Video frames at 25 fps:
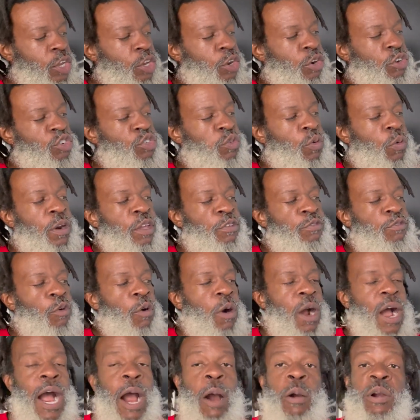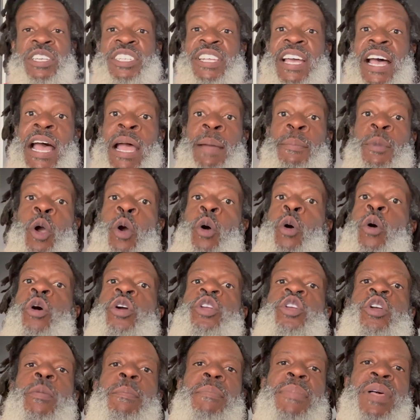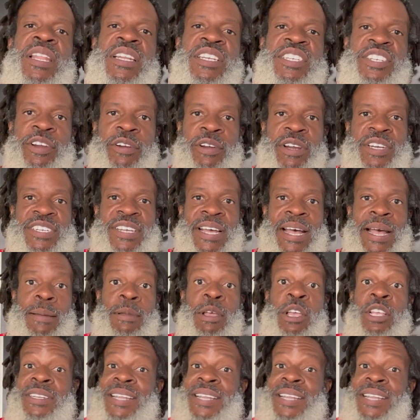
your 24 hour time or your military time.